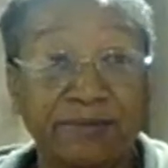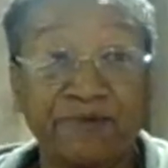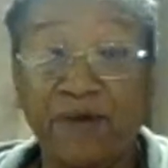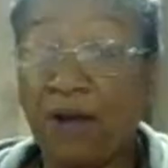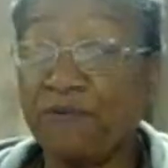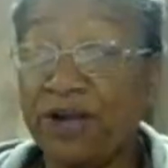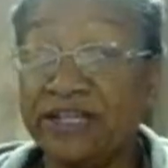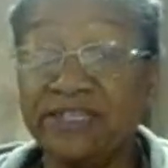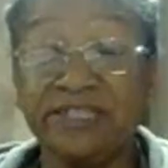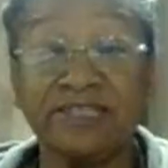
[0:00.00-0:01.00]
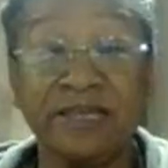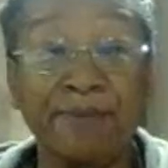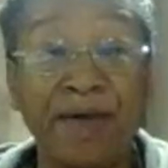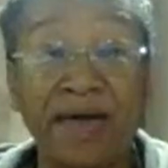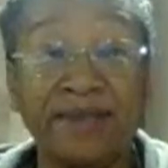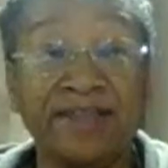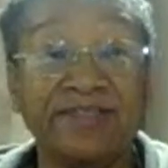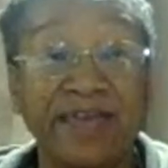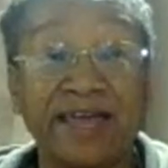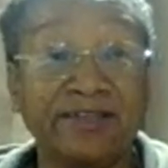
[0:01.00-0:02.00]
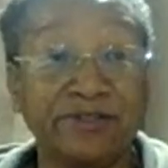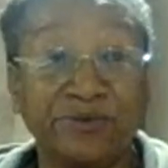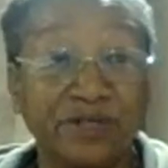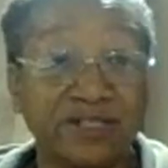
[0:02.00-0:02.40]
If I run into somebody and they doing